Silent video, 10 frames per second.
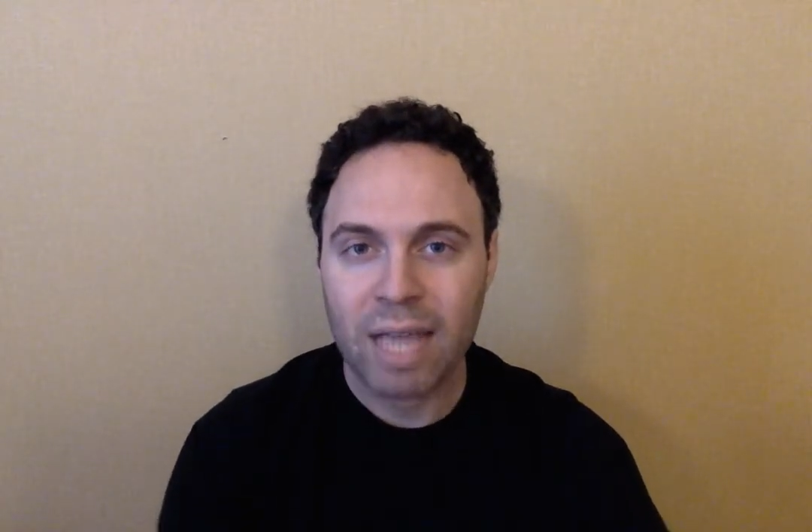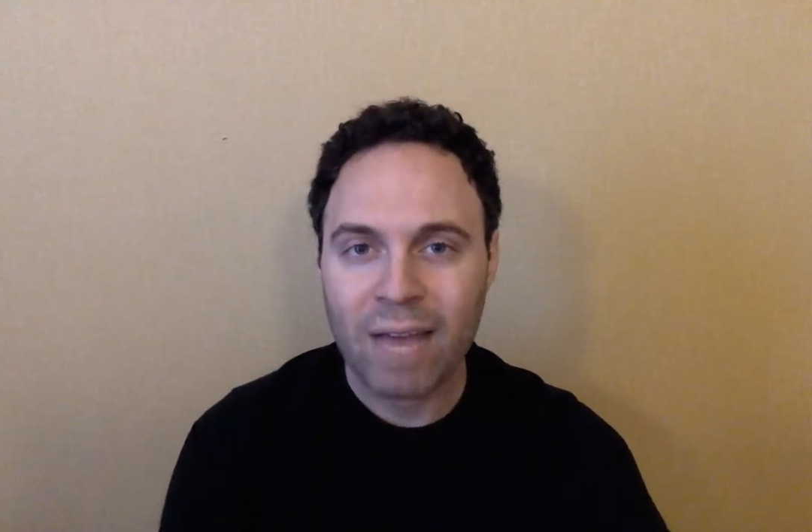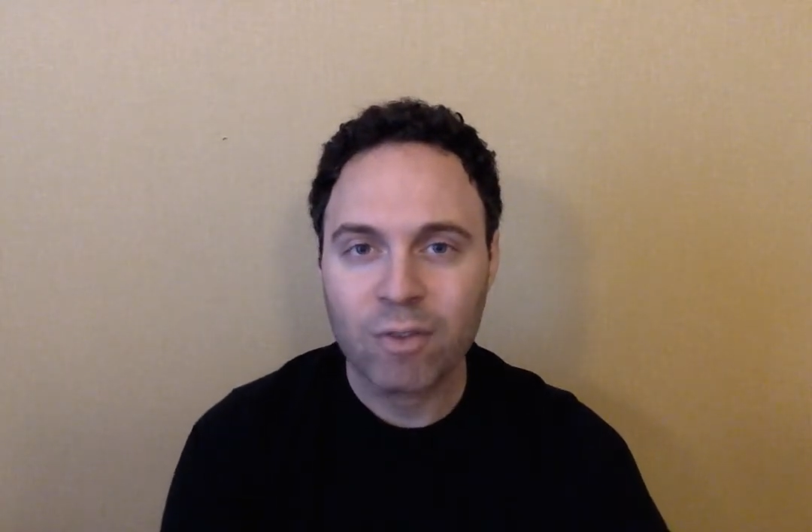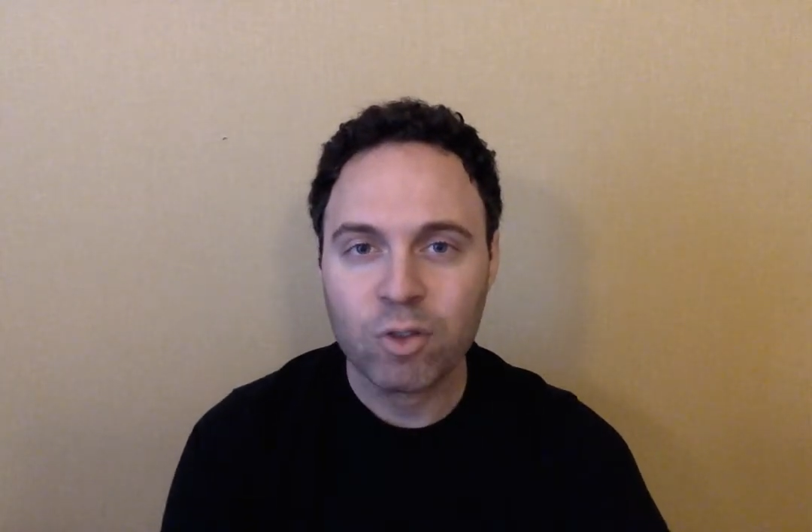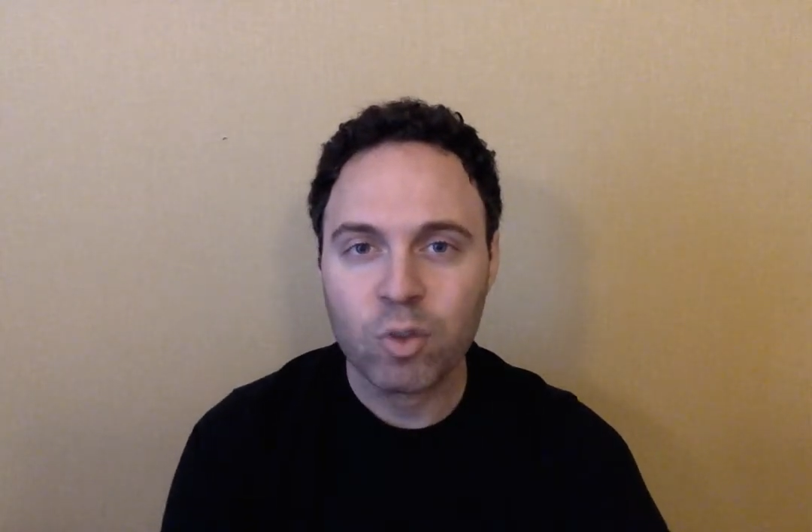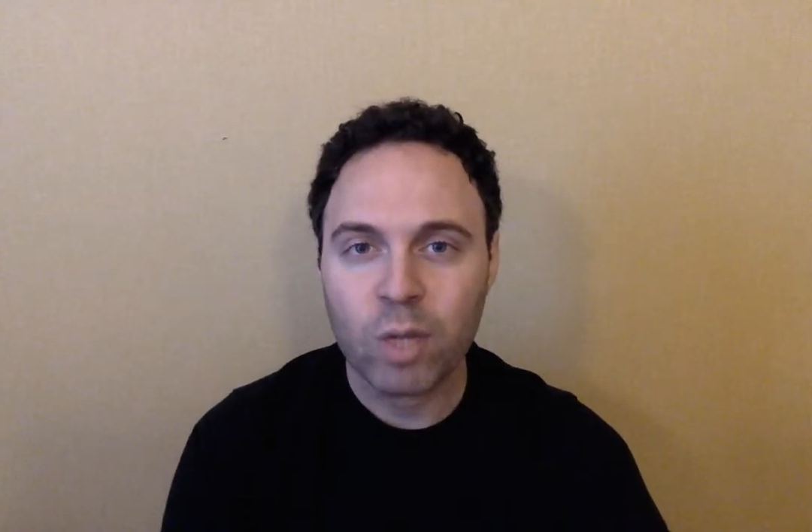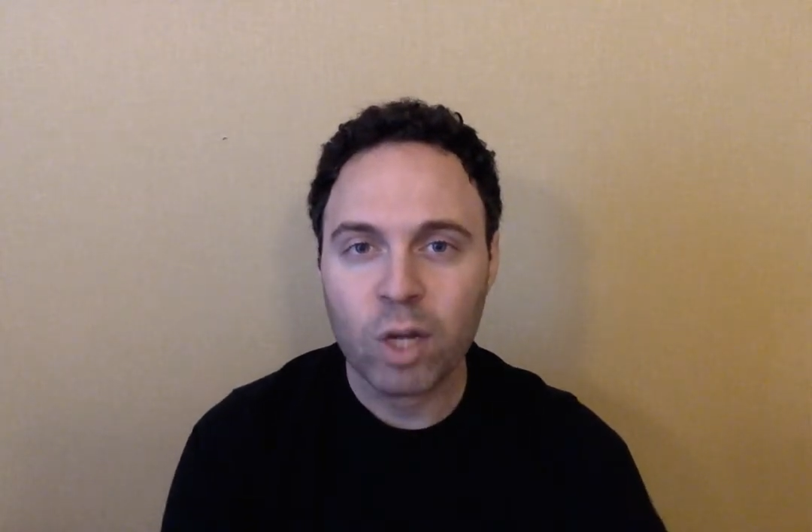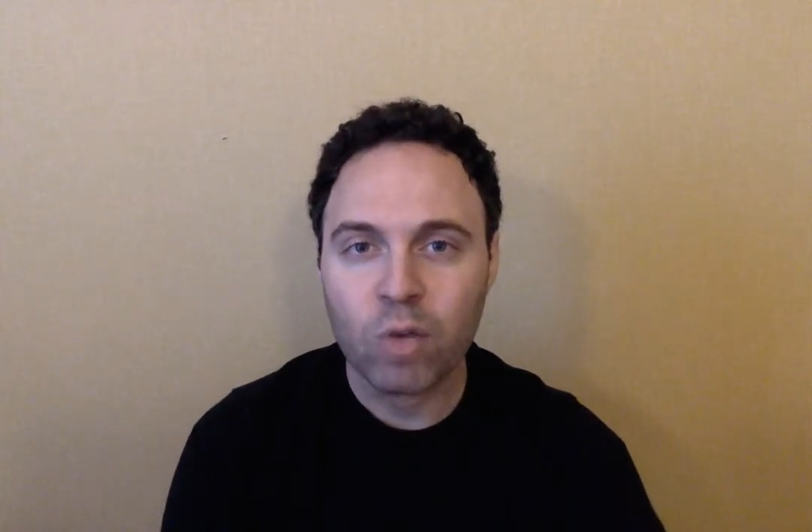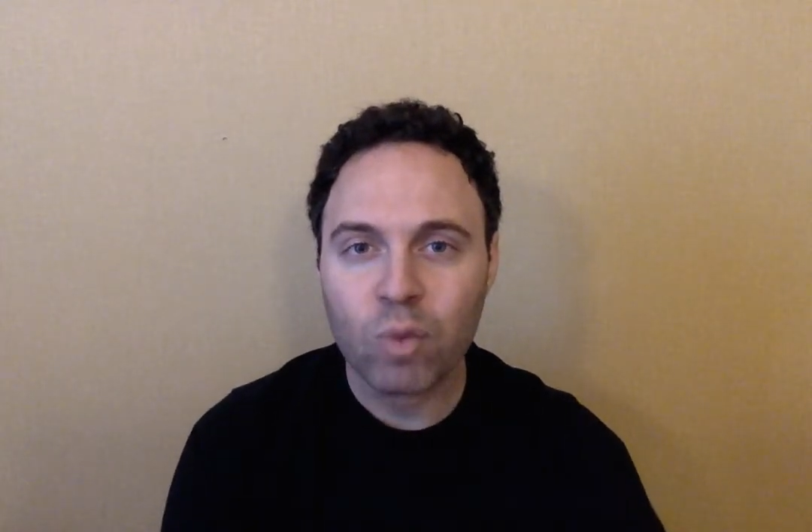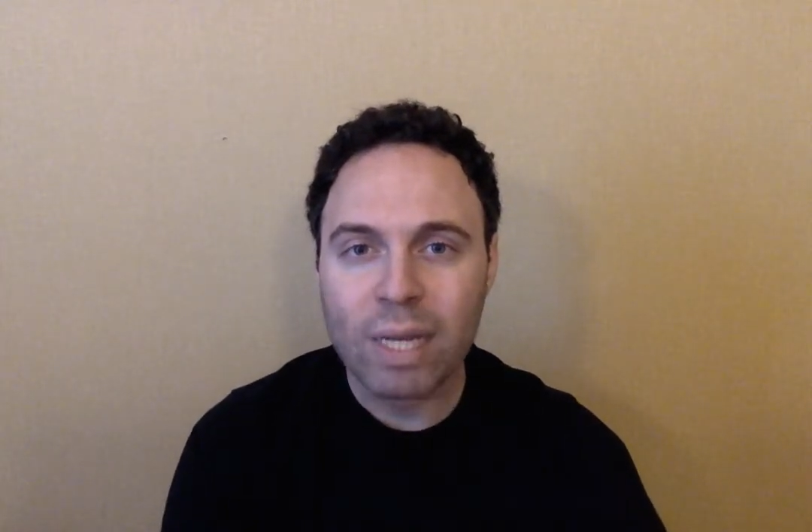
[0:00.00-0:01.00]
after doing a
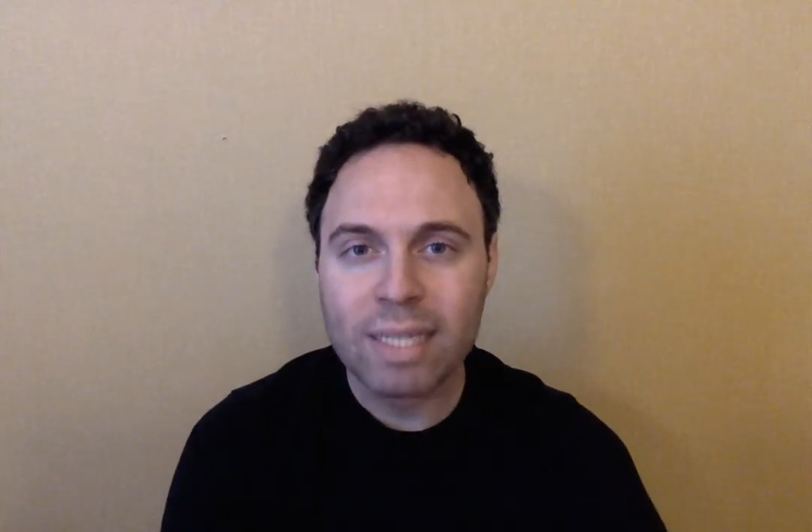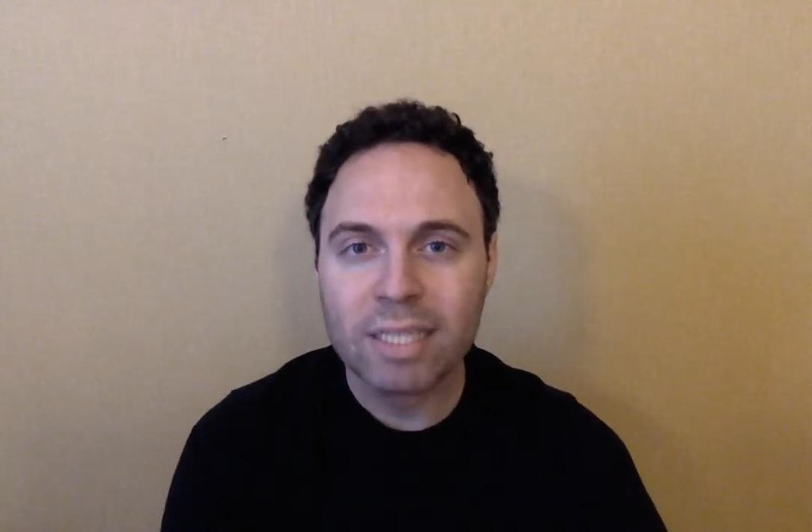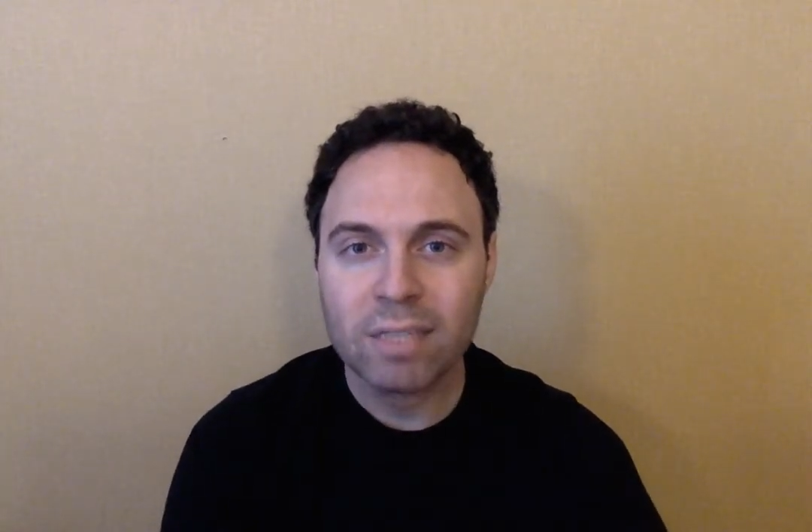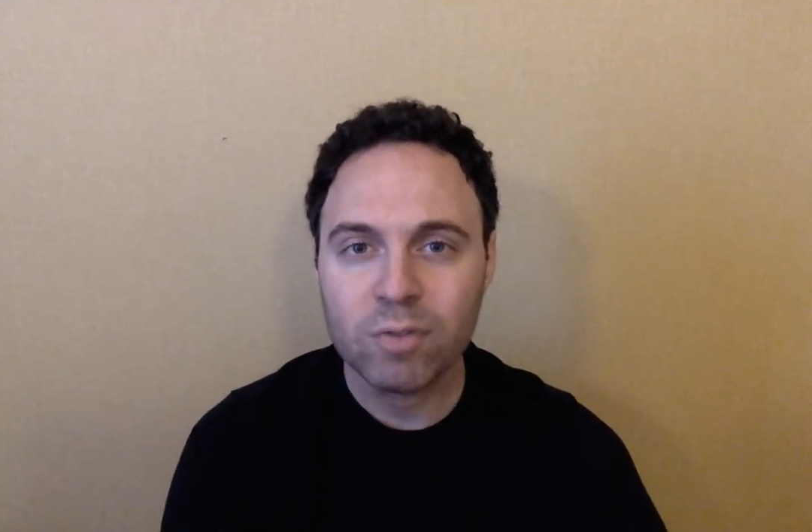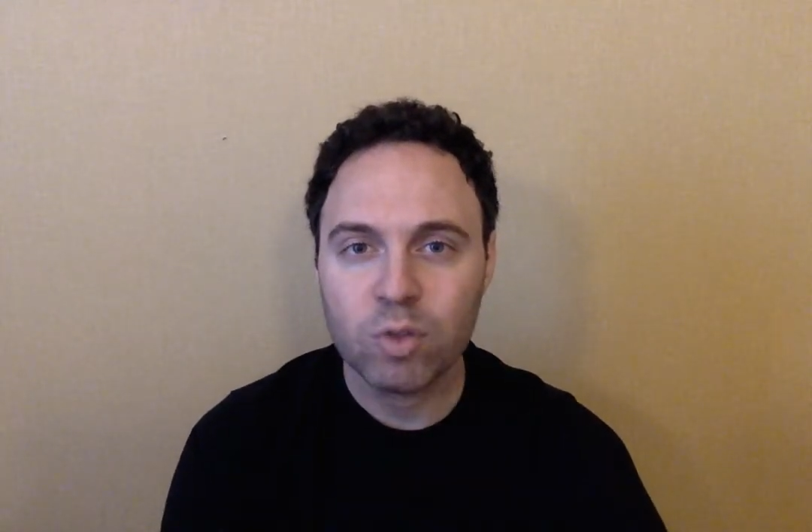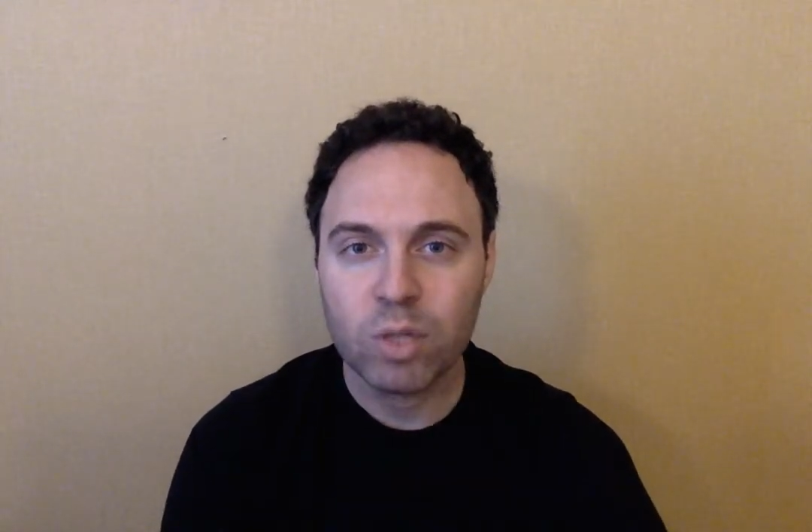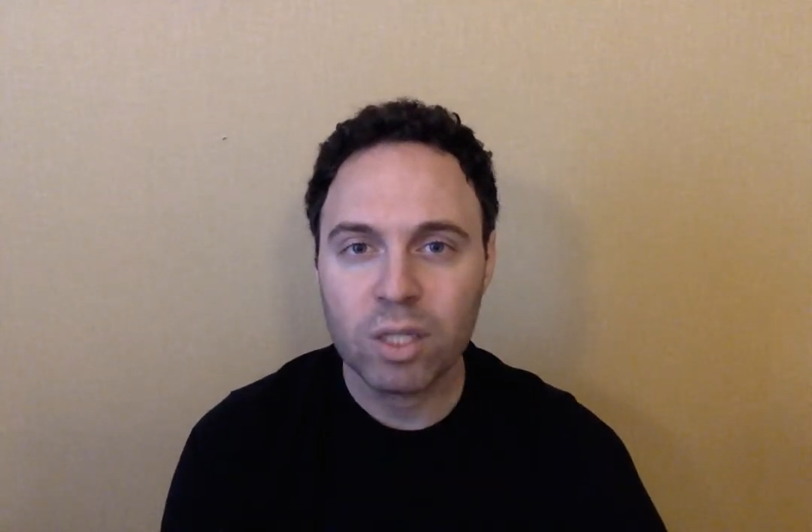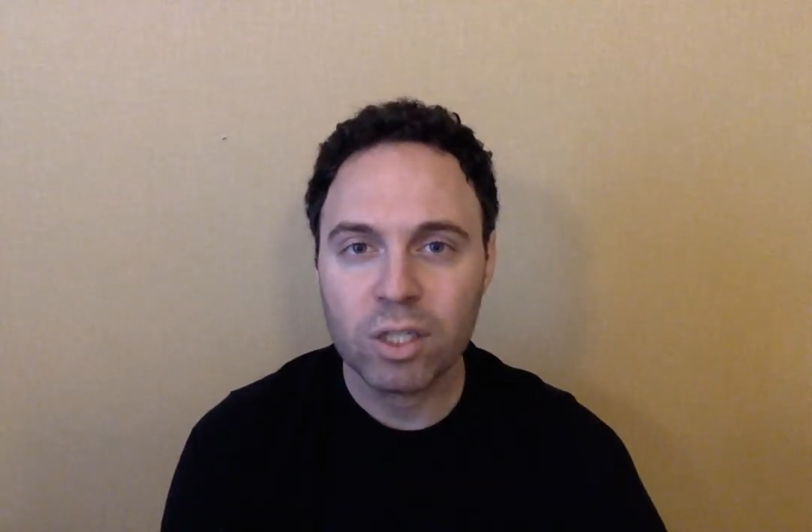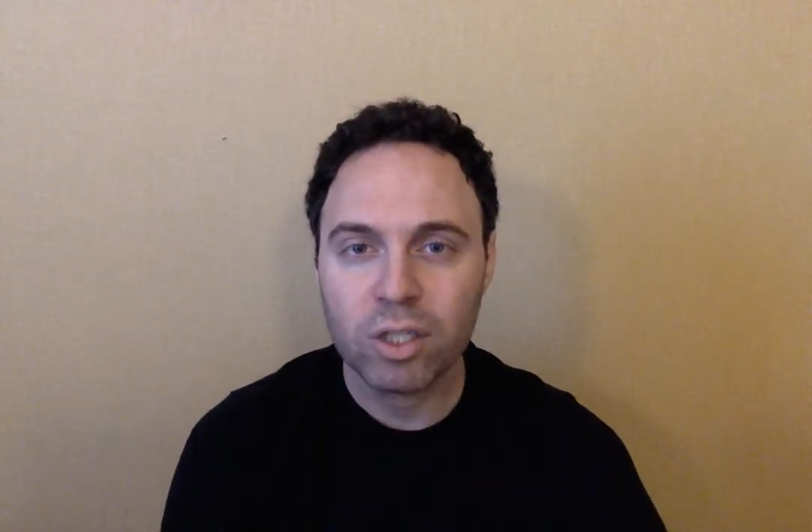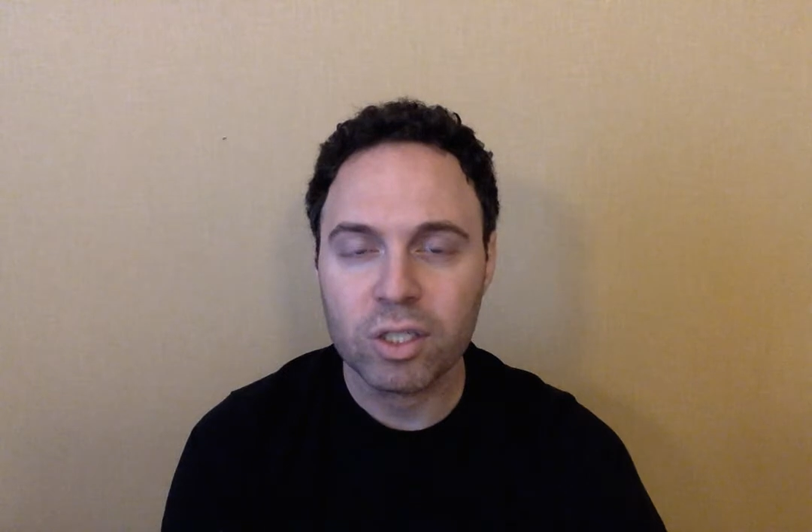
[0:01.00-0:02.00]
great deal of due
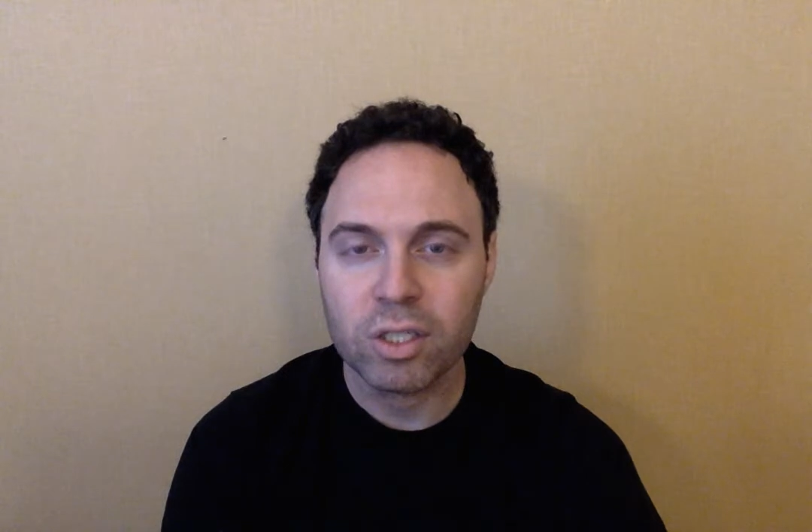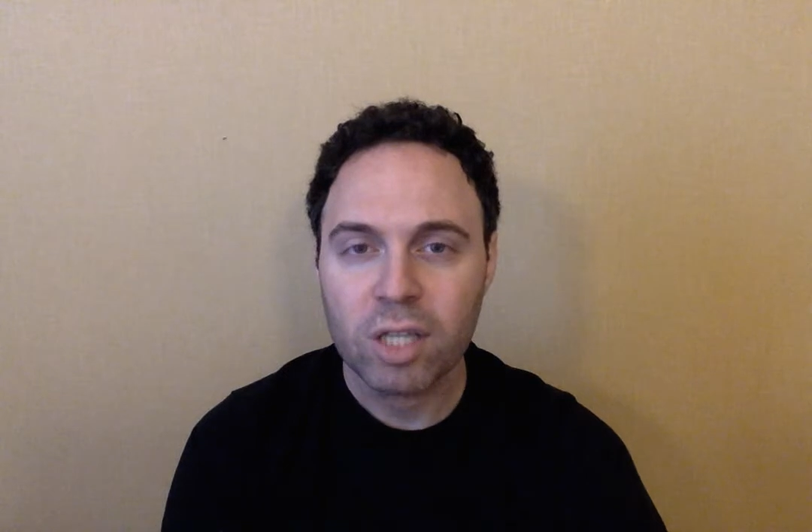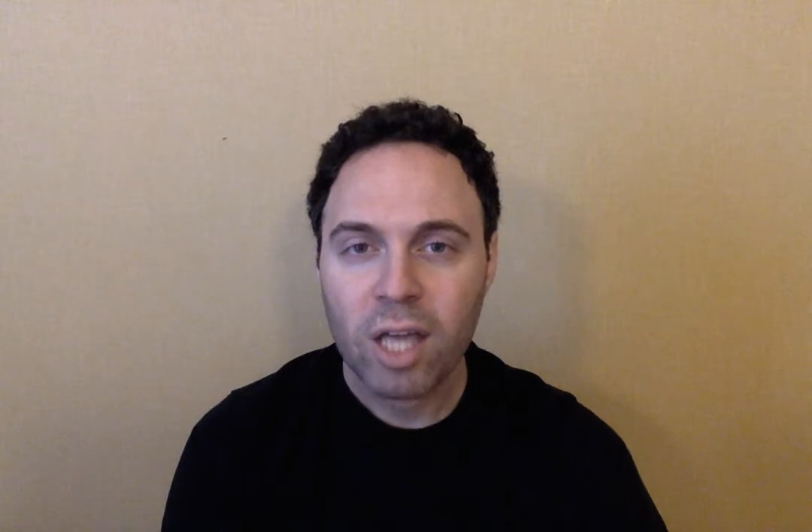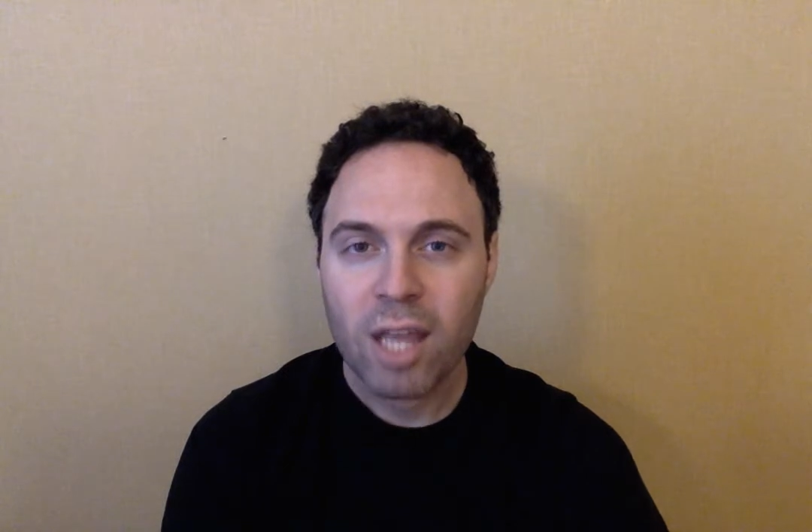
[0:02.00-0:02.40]
diligence,